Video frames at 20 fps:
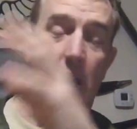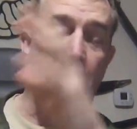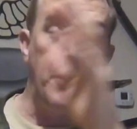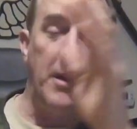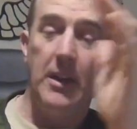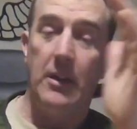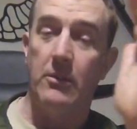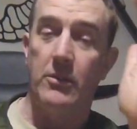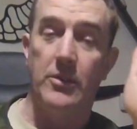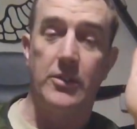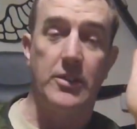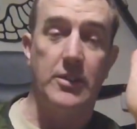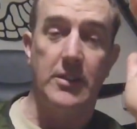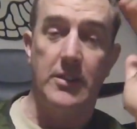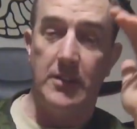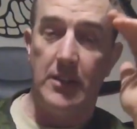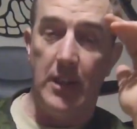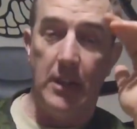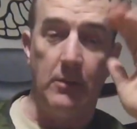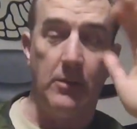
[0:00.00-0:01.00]
I mean, it
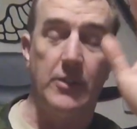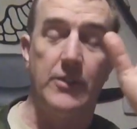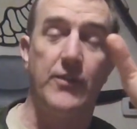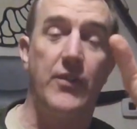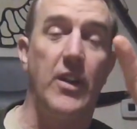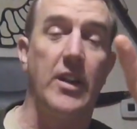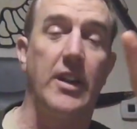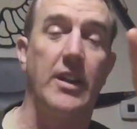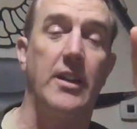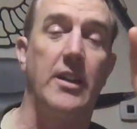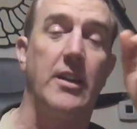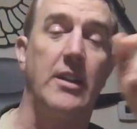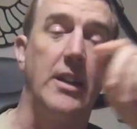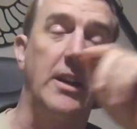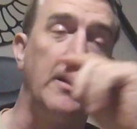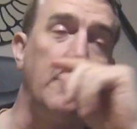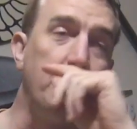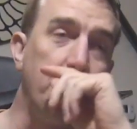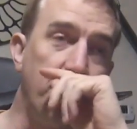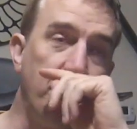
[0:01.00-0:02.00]
was fucking
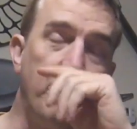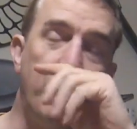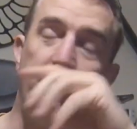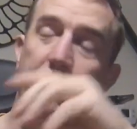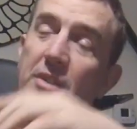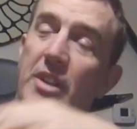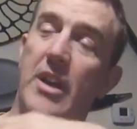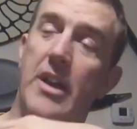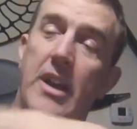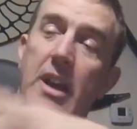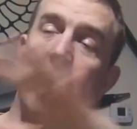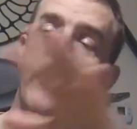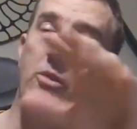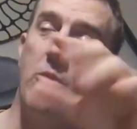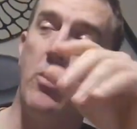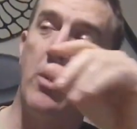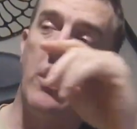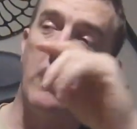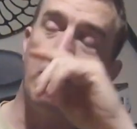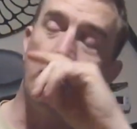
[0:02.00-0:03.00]
ugly. Blood
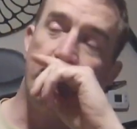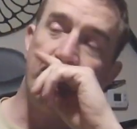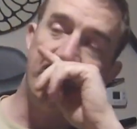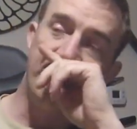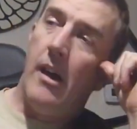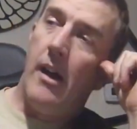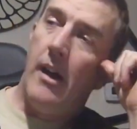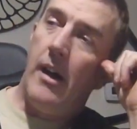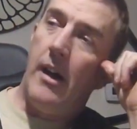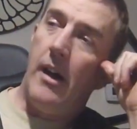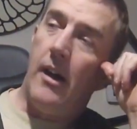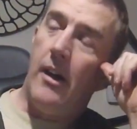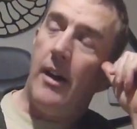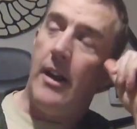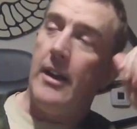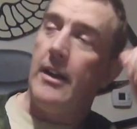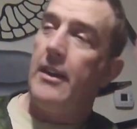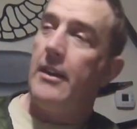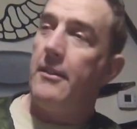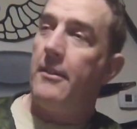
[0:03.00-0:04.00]
everywhere.
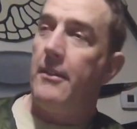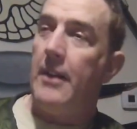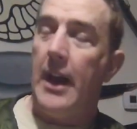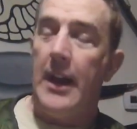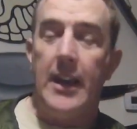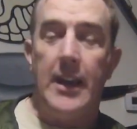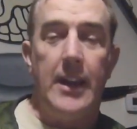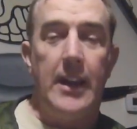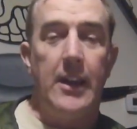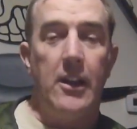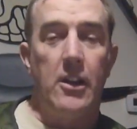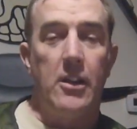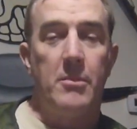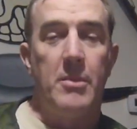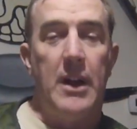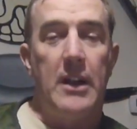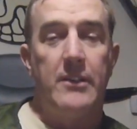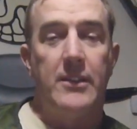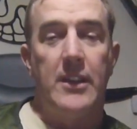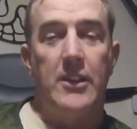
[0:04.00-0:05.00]
And I didn't hear
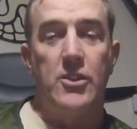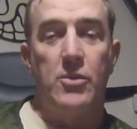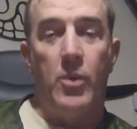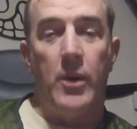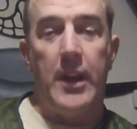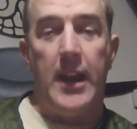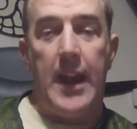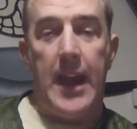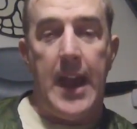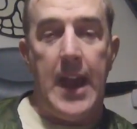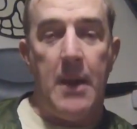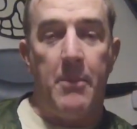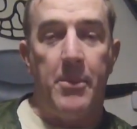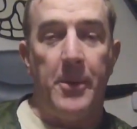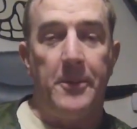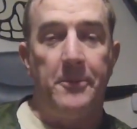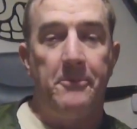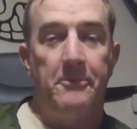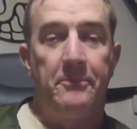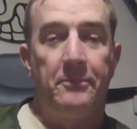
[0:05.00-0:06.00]
about this when it
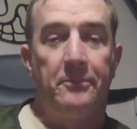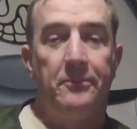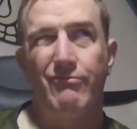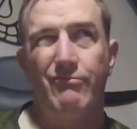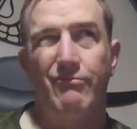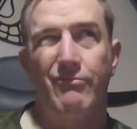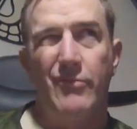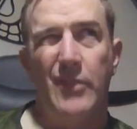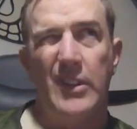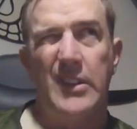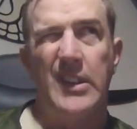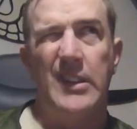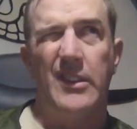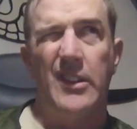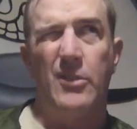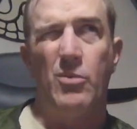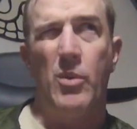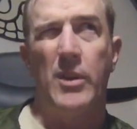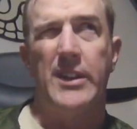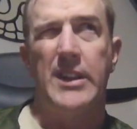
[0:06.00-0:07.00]
happened.
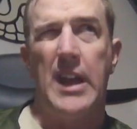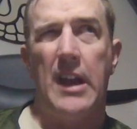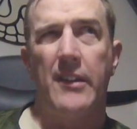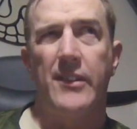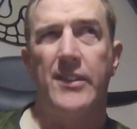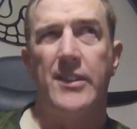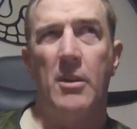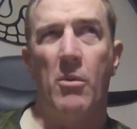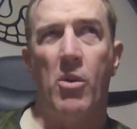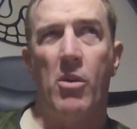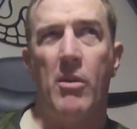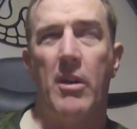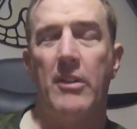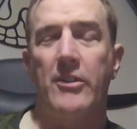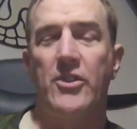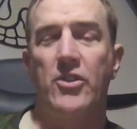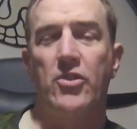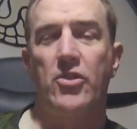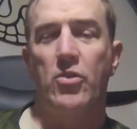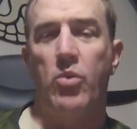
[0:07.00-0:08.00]
This went down somewhere
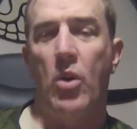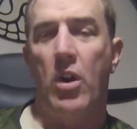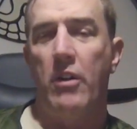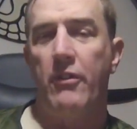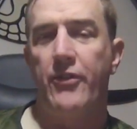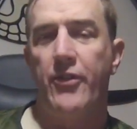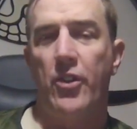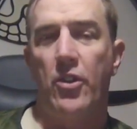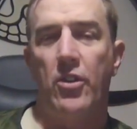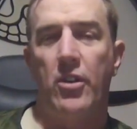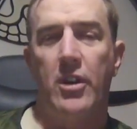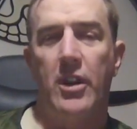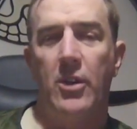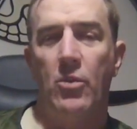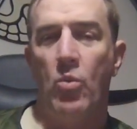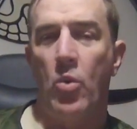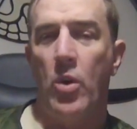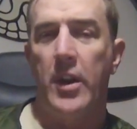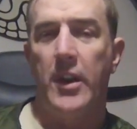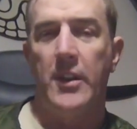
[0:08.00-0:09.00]
around 12:30,
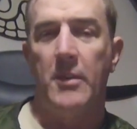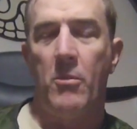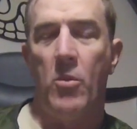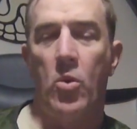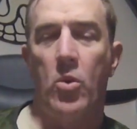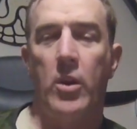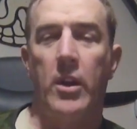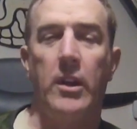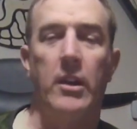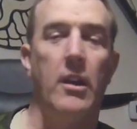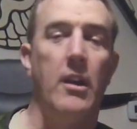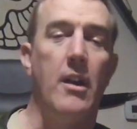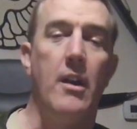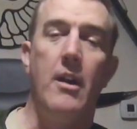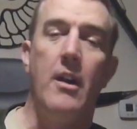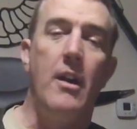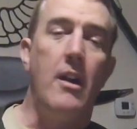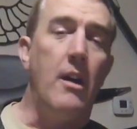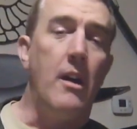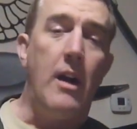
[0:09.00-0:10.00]
1 in the morning.
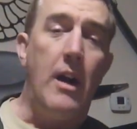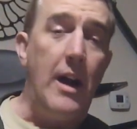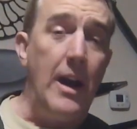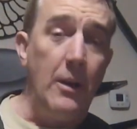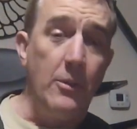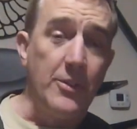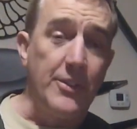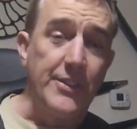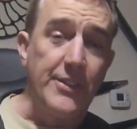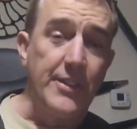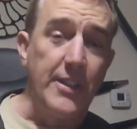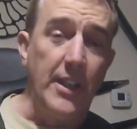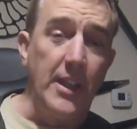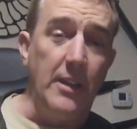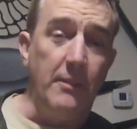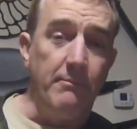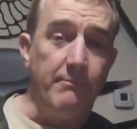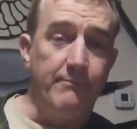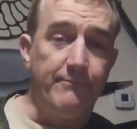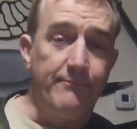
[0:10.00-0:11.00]
I was
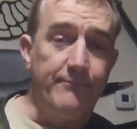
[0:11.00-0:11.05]
asleep.